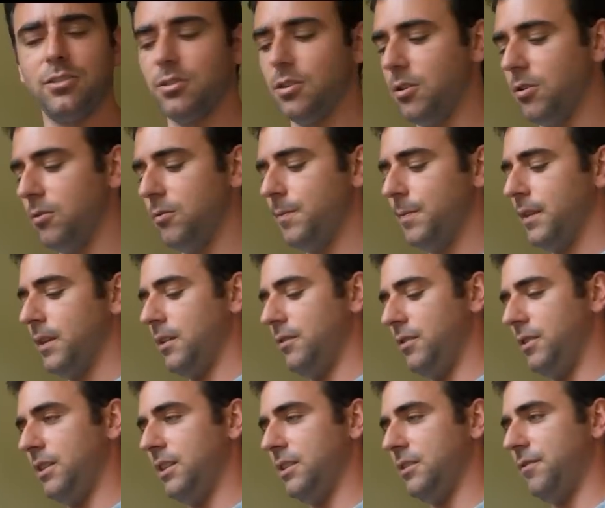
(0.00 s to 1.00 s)
So
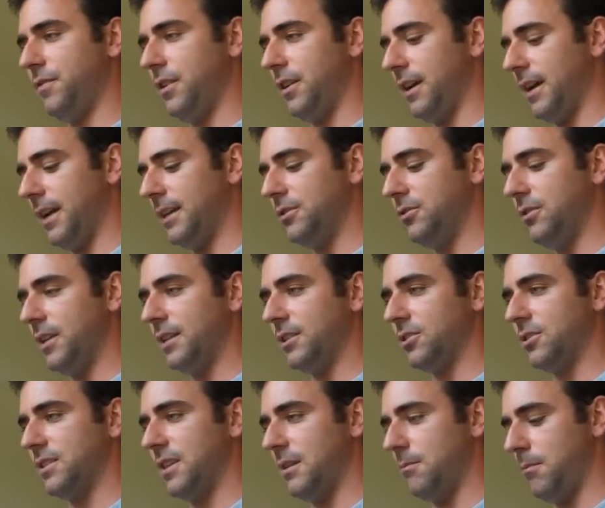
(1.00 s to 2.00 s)
if you need to figure out how to do that,
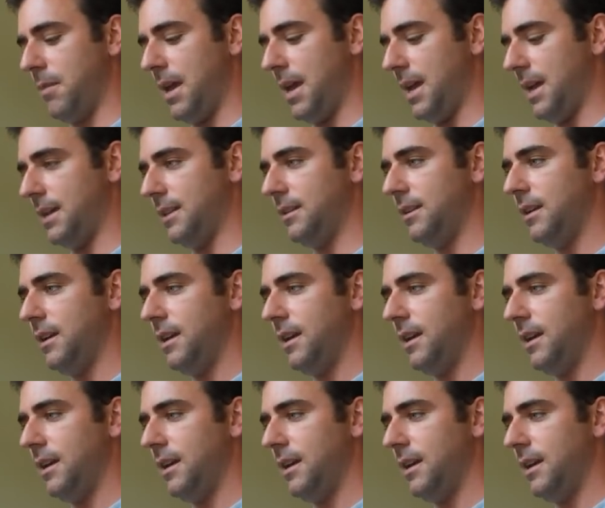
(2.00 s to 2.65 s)
just say man,